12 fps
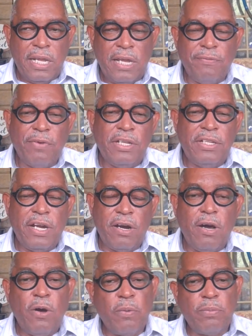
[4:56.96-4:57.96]
and run
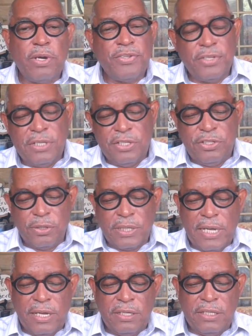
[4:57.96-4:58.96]
their own presidential
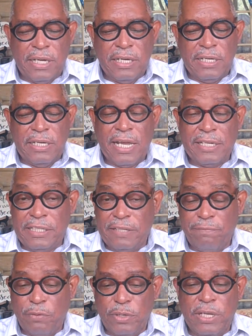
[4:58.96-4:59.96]
candidate in
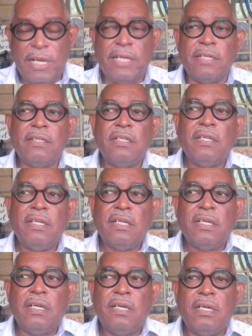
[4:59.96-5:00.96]
1948.
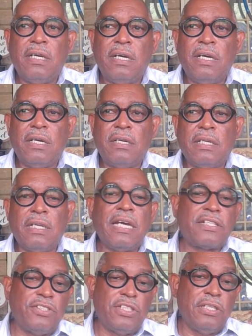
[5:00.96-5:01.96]

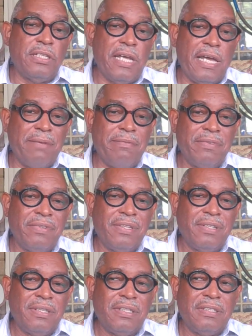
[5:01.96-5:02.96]
election that
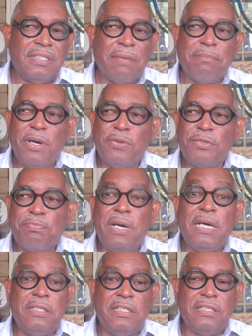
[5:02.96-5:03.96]
most
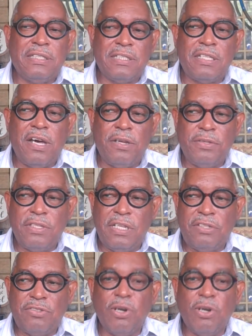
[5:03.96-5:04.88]
pundits thought that